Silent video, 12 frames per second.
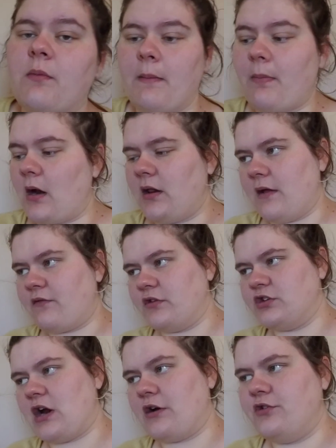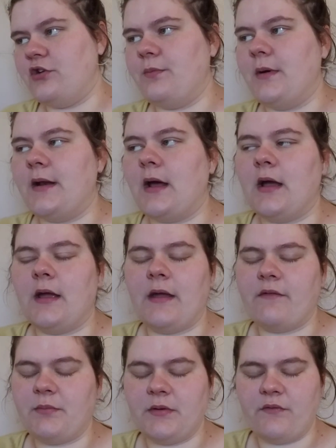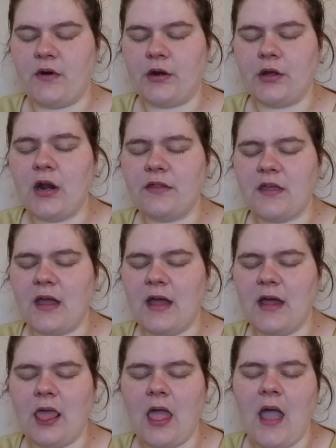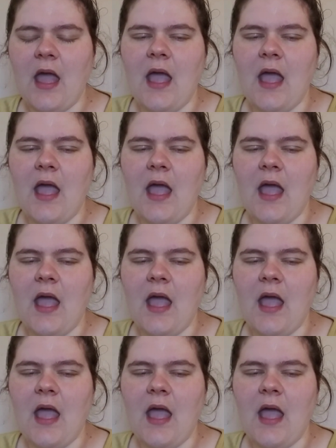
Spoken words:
my body after the shower too, but I haven't been very good at that.